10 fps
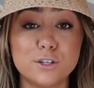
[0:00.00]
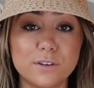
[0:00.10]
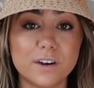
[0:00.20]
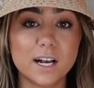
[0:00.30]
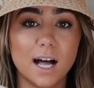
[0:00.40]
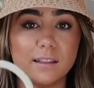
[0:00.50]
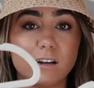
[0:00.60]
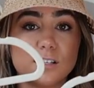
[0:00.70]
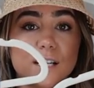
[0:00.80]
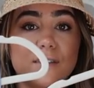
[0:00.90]
two different
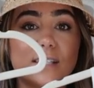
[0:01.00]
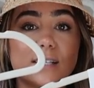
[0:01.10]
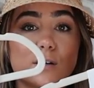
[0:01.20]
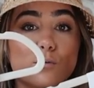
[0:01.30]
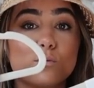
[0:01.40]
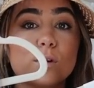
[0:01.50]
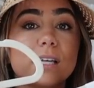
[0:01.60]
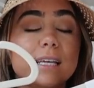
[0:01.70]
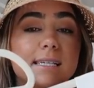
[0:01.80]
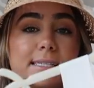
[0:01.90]
colors. And this is a
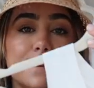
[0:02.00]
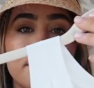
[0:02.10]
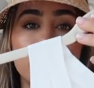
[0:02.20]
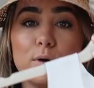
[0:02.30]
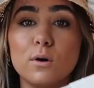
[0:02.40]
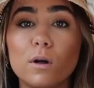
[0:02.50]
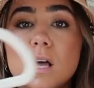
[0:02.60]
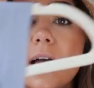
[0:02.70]
really simple